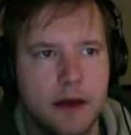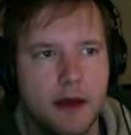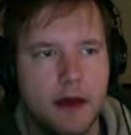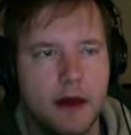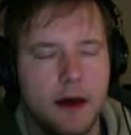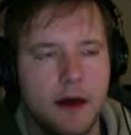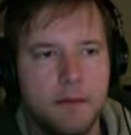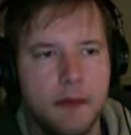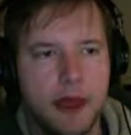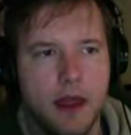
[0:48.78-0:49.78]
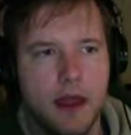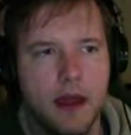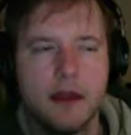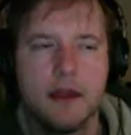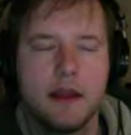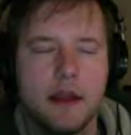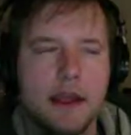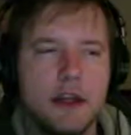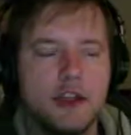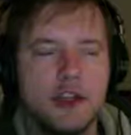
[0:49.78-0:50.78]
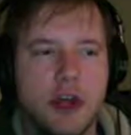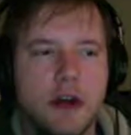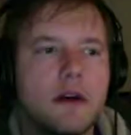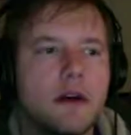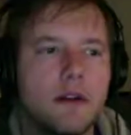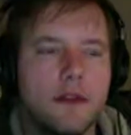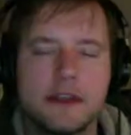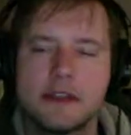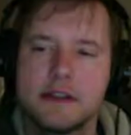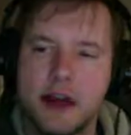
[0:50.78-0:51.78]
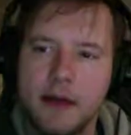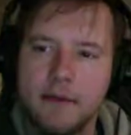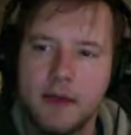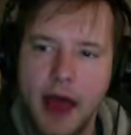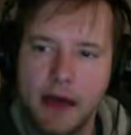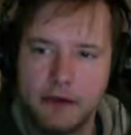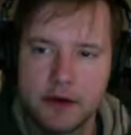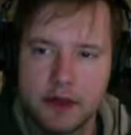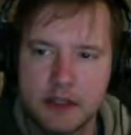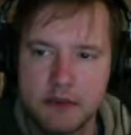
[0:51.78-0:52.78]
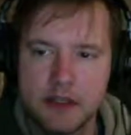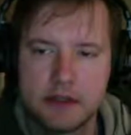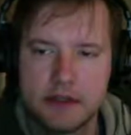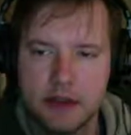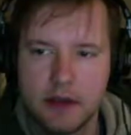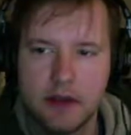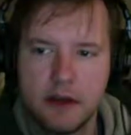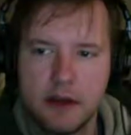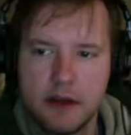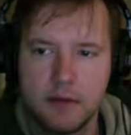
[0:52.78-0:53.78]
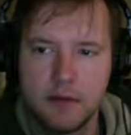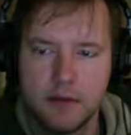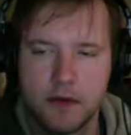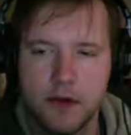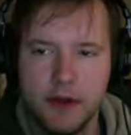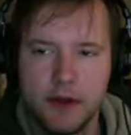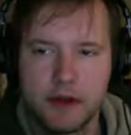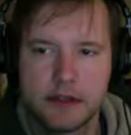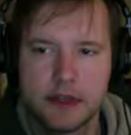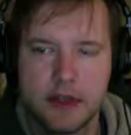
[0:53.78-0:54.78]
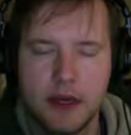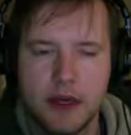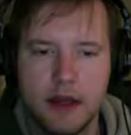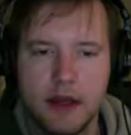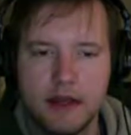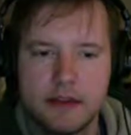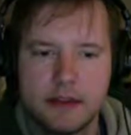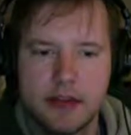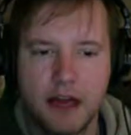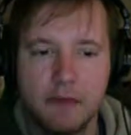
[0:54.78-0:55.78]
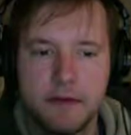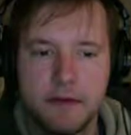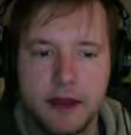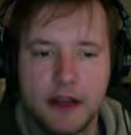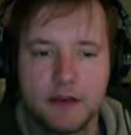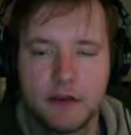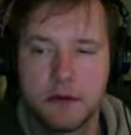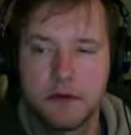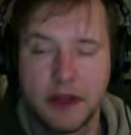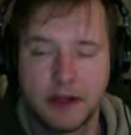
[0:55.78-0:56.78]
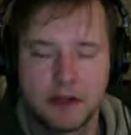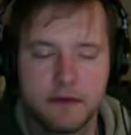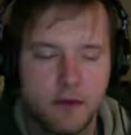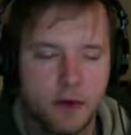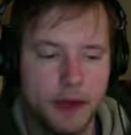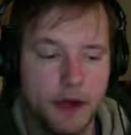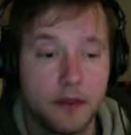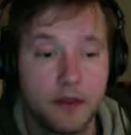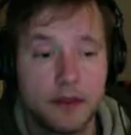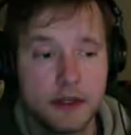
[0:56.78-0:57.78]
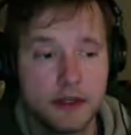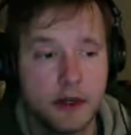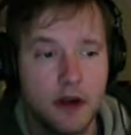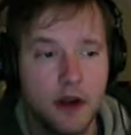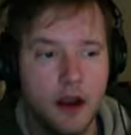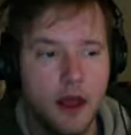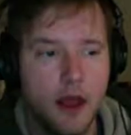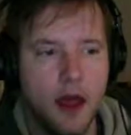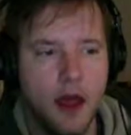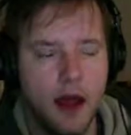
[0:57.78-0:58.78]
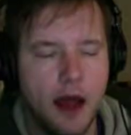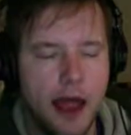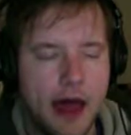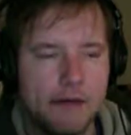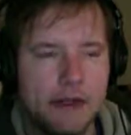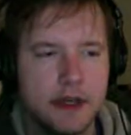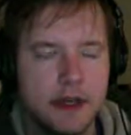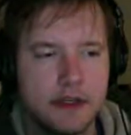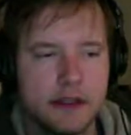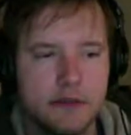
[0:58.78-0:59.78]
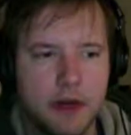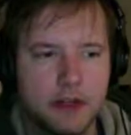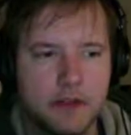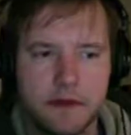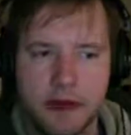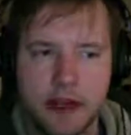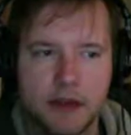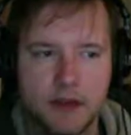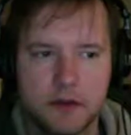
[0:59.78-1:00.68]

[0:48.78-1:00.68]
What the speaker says: And in general, this time after Christmas and before New Year's is a time of financial reflection for me, although this year I haven't done as much financial